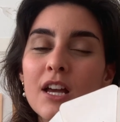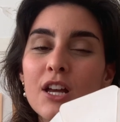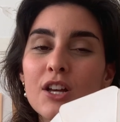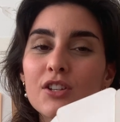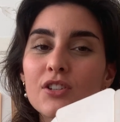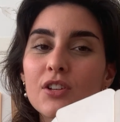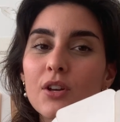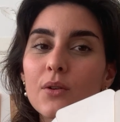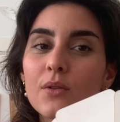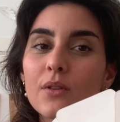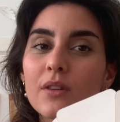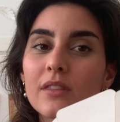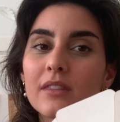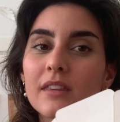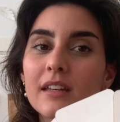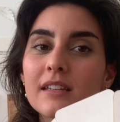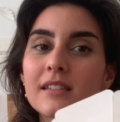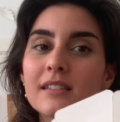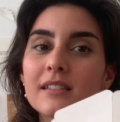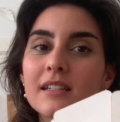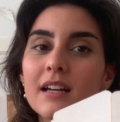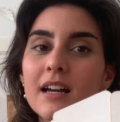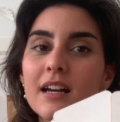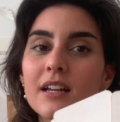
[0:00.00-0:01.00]
So
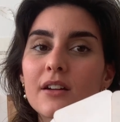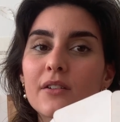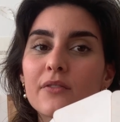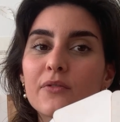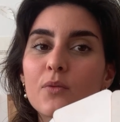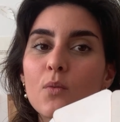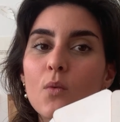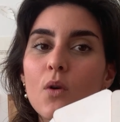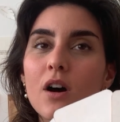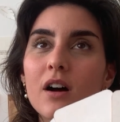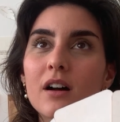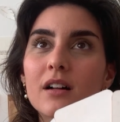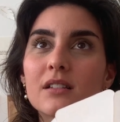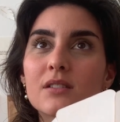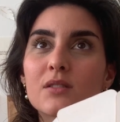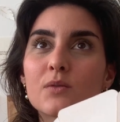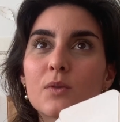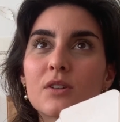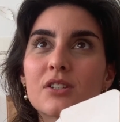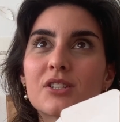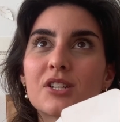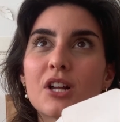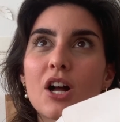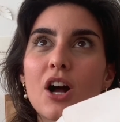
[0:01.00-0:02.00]
this Knight of Wands
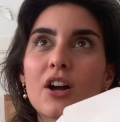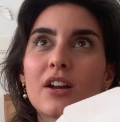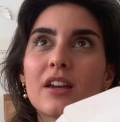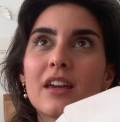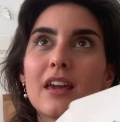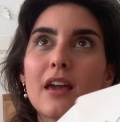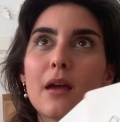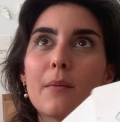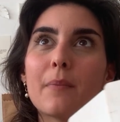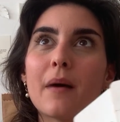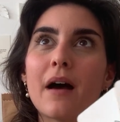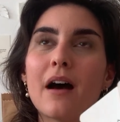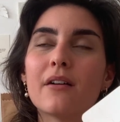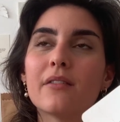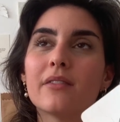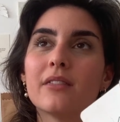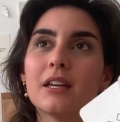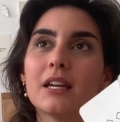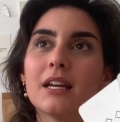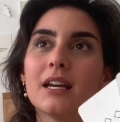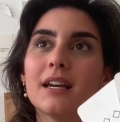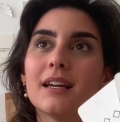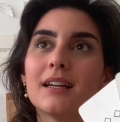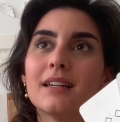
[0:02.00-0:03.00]
was talking about
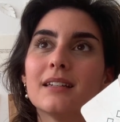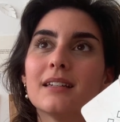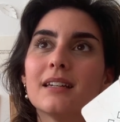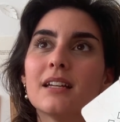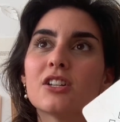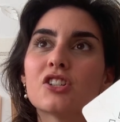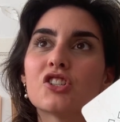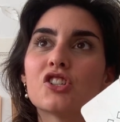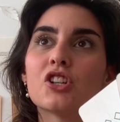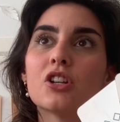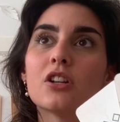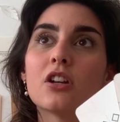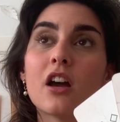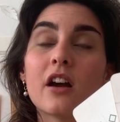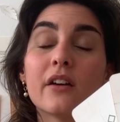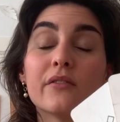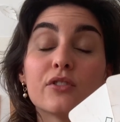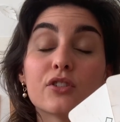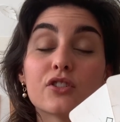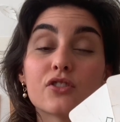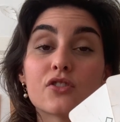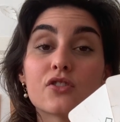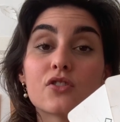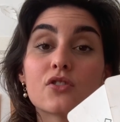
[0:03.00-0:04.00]
the ignition of
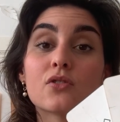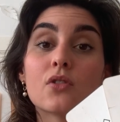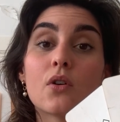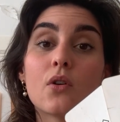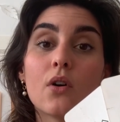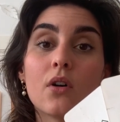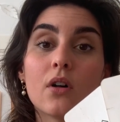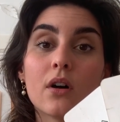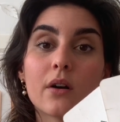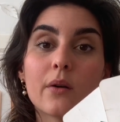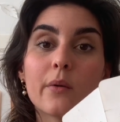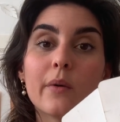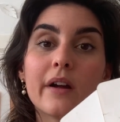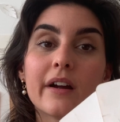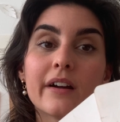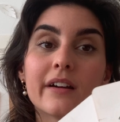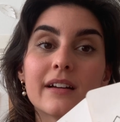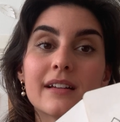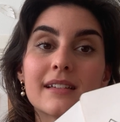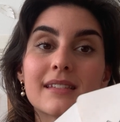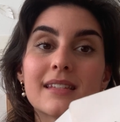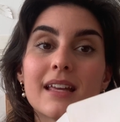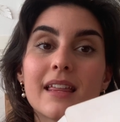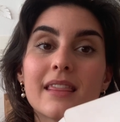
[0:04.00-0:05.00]
your soul,
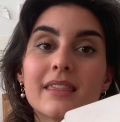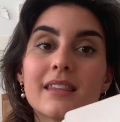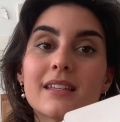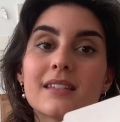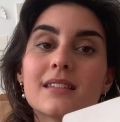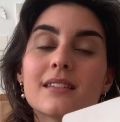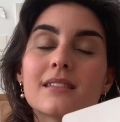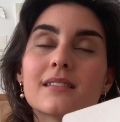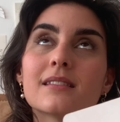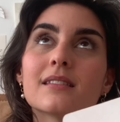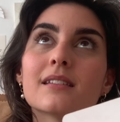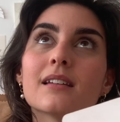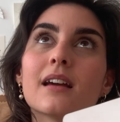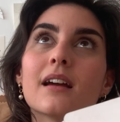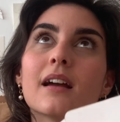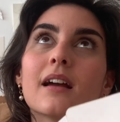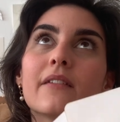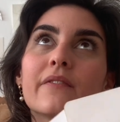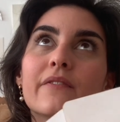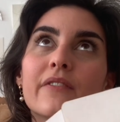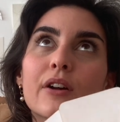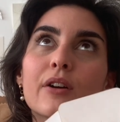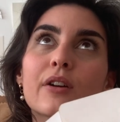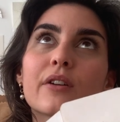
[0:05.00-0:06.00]
Aquarius, and this is
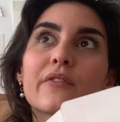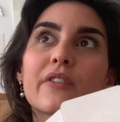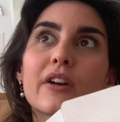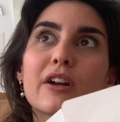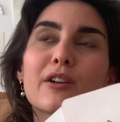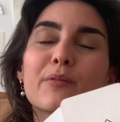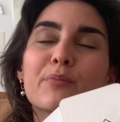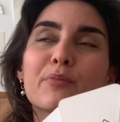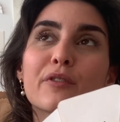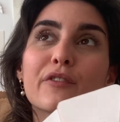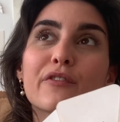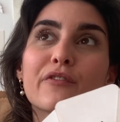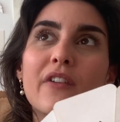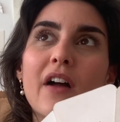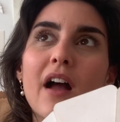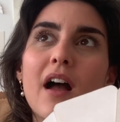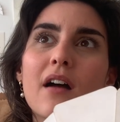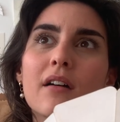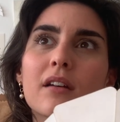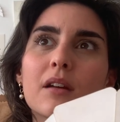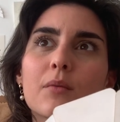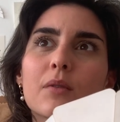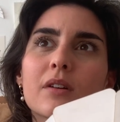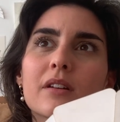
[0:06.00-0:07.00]
very, very
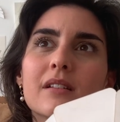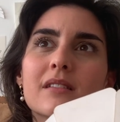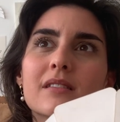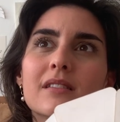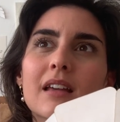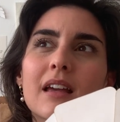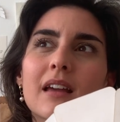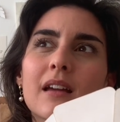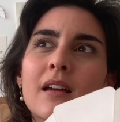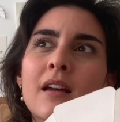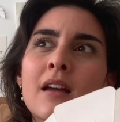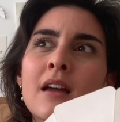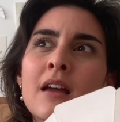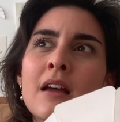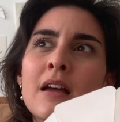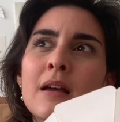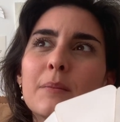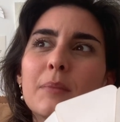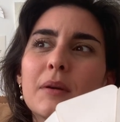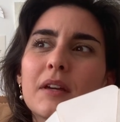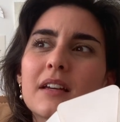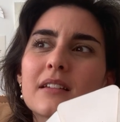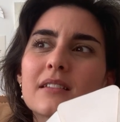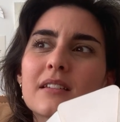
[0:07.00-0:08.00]
profound, I want to say,
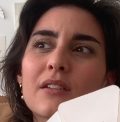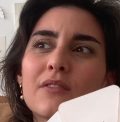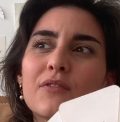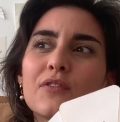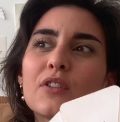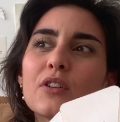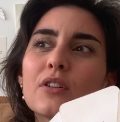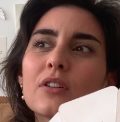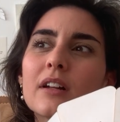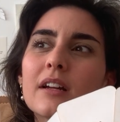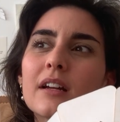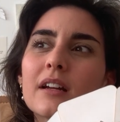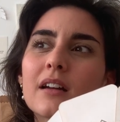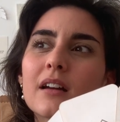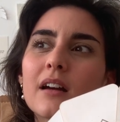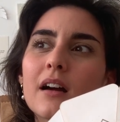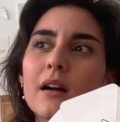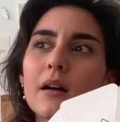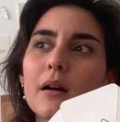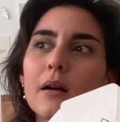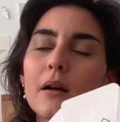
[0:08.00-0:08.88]
because I feel like